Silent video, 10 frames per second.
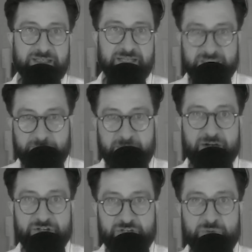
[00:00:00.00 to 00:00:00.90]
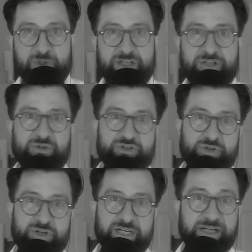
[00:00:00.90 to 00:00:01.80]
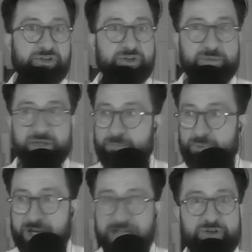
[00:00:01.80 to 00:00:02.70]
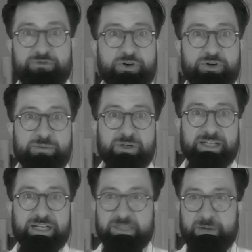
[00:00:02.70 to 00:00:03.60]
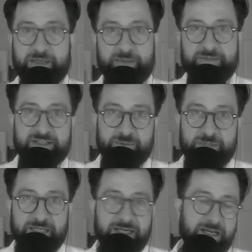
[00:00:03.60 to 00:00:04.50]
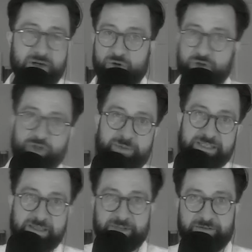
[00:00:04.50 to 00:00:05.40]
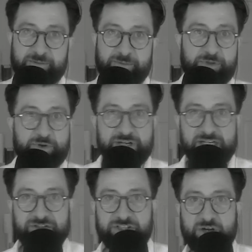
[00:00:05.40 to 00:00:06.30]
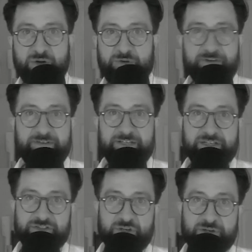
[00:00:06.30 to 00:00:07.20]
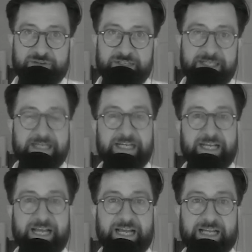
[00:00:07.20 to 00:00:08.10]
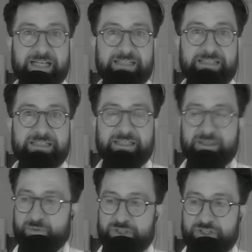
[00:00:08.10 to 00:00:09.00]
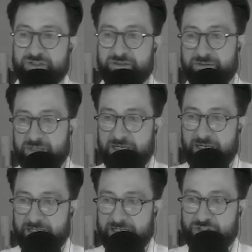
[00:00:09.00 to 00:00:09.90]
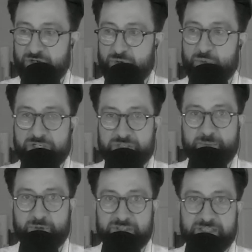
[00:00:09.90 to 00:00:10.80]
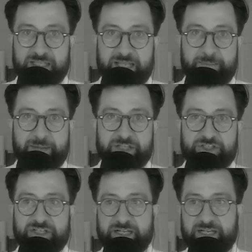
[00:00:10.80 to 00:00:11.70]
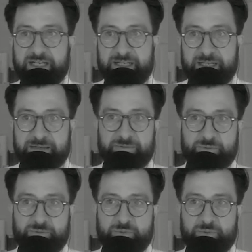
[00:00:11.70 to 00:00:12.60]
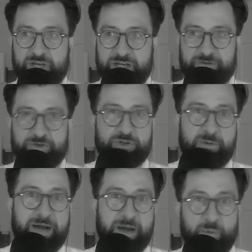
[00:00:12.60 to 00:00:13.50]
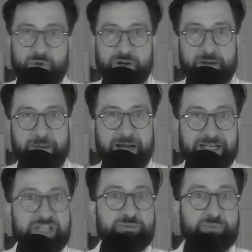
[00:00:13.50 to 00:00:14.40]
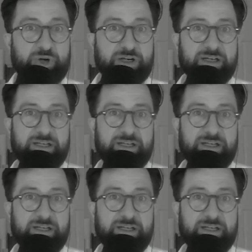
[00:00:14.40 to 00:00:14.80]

inspired you in your journey? It could be a brand new photo book that inspired them this week, or it could be something from 30 years ago or 50 years ago even. And we just kind of like show which books that they mention, and then we interviewed them about what about each book